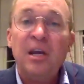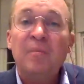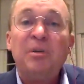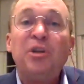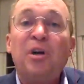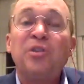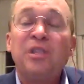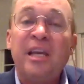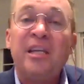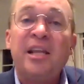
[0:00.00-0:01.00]
But you also, at
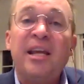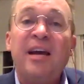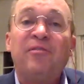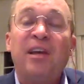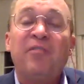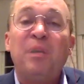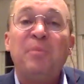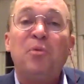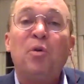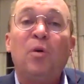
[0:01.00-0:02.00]
the end of the day, have to have
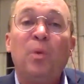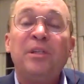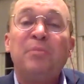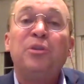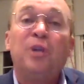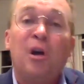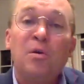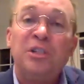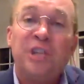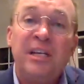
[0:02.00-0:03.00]
people who are willing to put their own
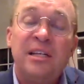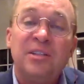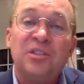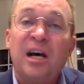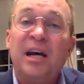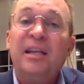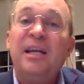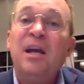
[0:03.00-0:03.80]
agenda aside